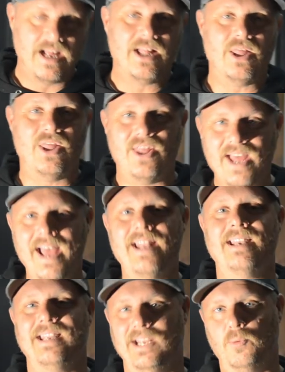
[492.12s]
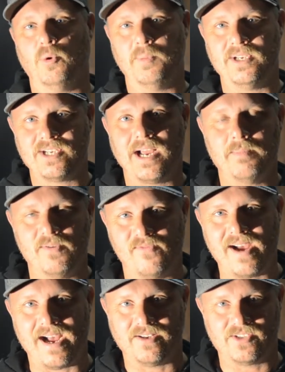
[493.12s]
Then it will be time to
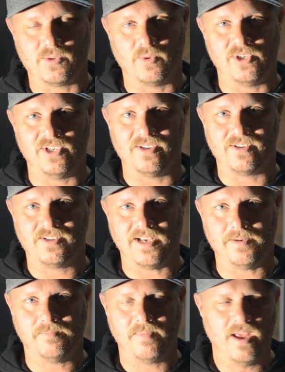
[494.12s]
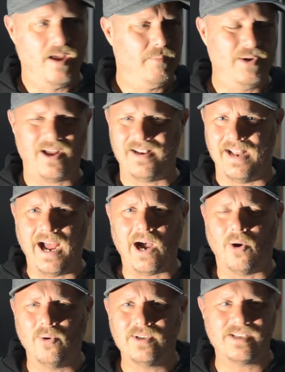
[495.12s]
fast, is what Jesus said. But not
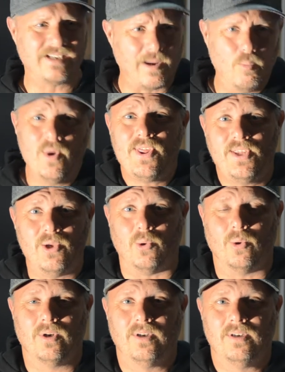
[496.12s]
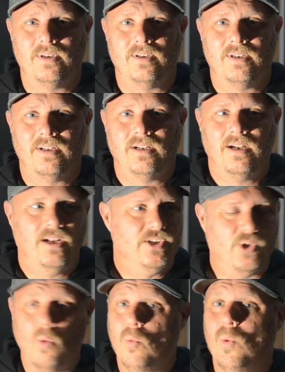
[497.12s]
now. He says, I'm with you.
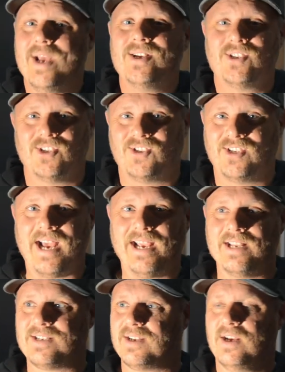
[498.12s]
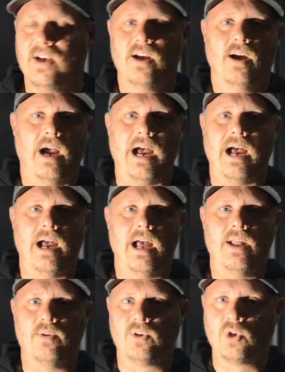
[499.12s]
Don't waste a second
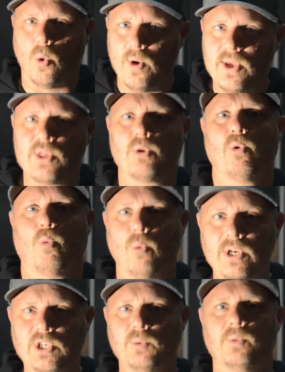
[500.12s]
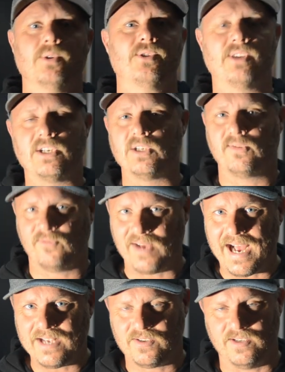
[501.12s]
uh, going through rituals such as
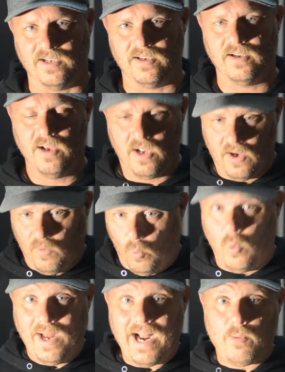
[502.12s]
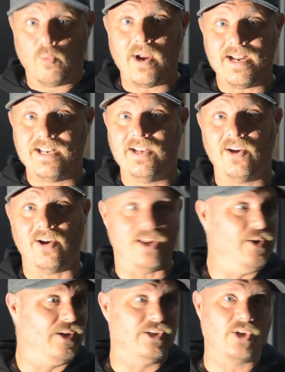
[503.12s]
fasting when I'm right here and
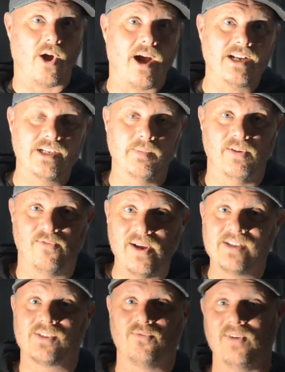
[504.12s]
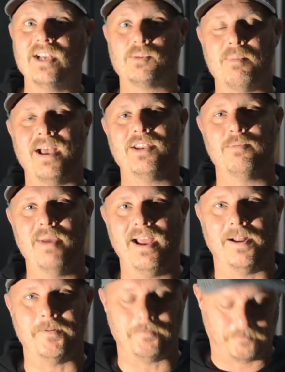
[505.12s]
you can talk to me face to face, man to man.